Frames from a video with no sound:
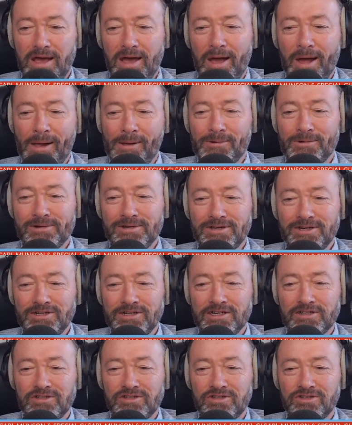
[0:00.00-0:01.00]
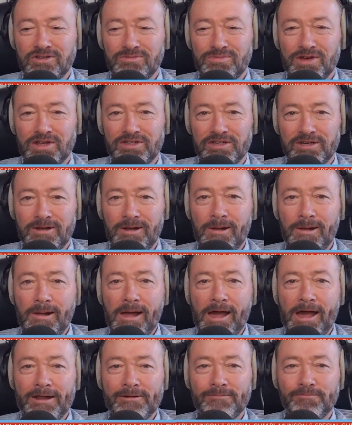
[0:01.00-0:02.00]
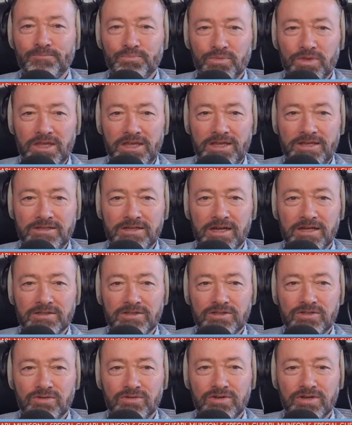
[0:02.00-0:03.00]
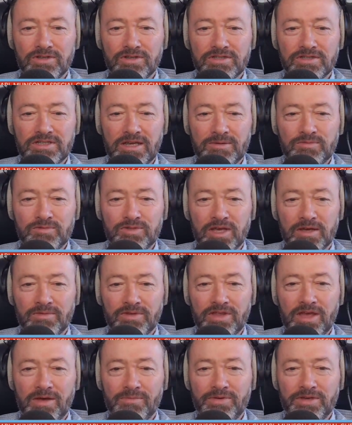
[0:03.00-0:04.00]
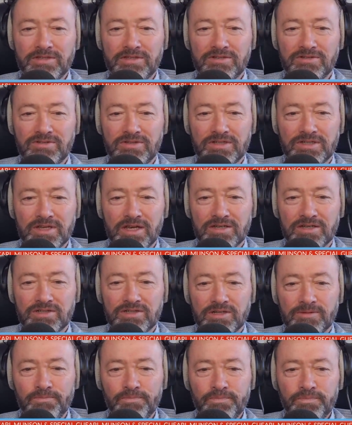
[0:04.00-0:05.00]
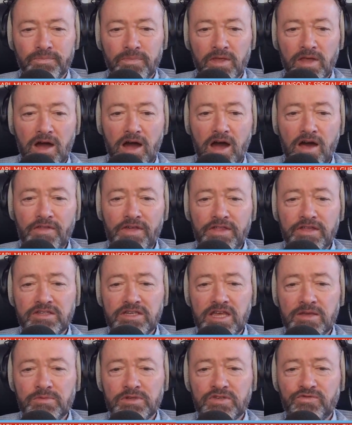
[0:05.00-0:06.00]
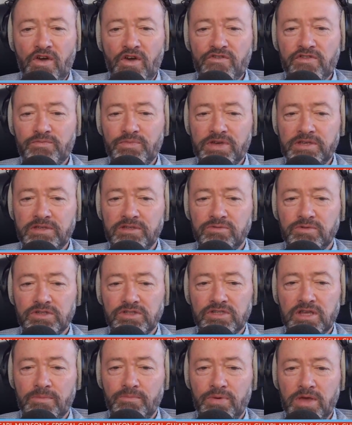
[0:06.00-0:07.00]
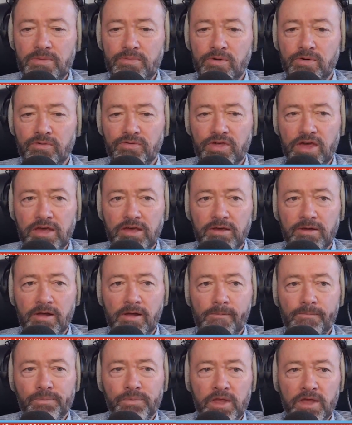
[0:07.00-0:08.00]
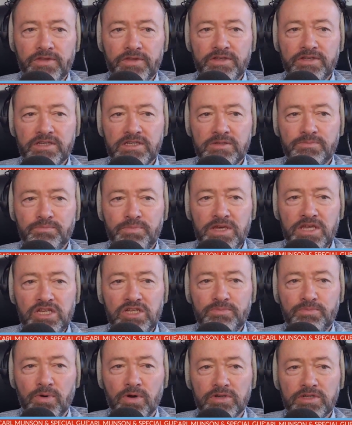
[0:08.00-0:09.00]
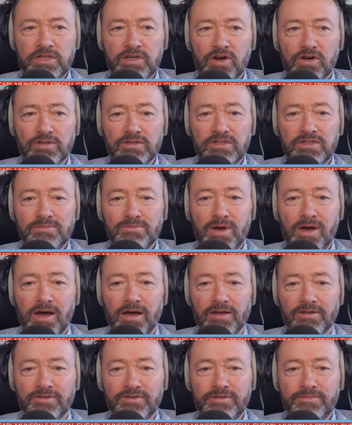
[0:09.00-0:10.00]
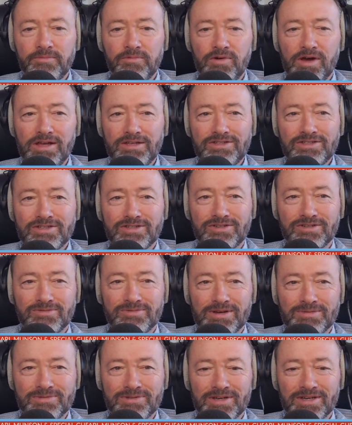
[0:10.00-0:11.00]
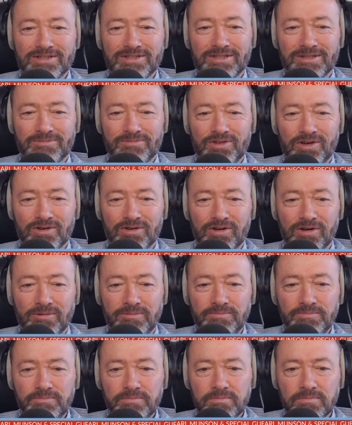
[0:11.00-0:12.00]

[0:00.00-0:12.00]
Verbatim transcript: I will learn how to do it better and eat and talk at the same time without being too disgusting. Are they the same as fava beans, which some people think? And this is Beachbody on Demand. Well, that's a good website, isn't it? .com